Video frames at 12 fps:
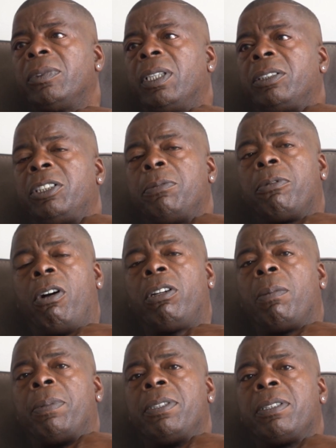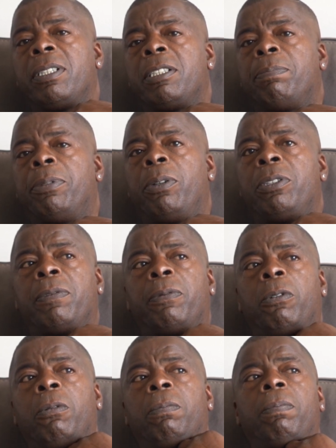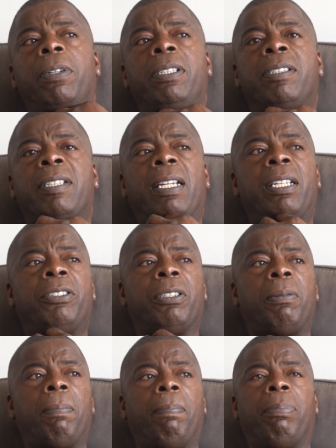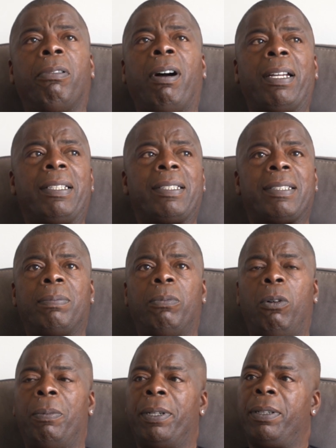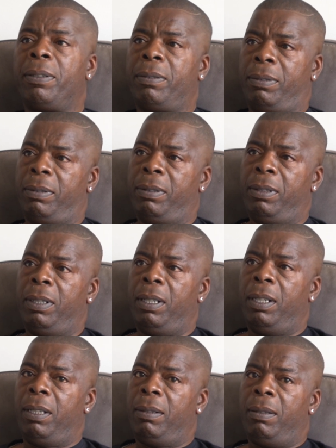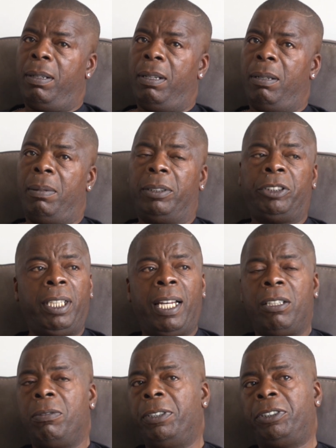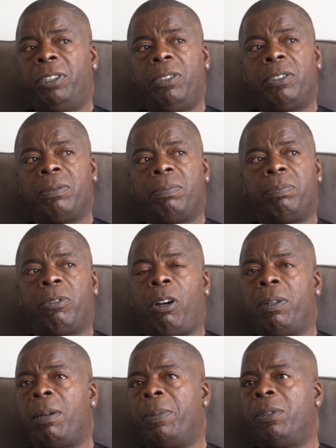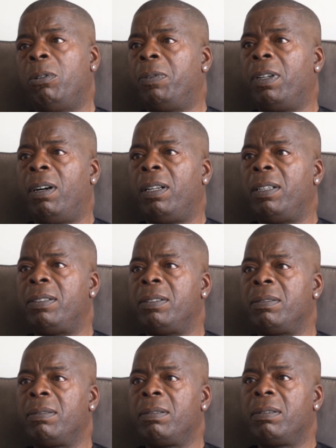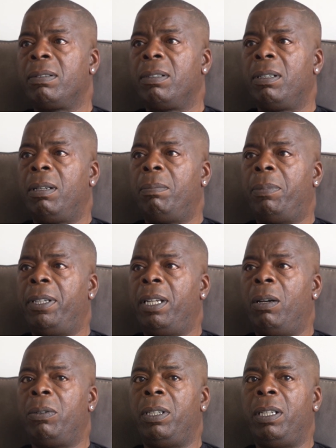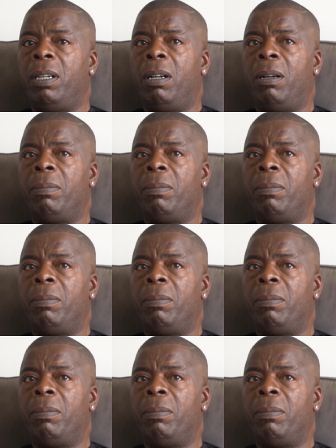Yeah. but she's grown up into this beautiful, intelligent, bright woman. And she had her issues growing up in Northern Ireland, being the only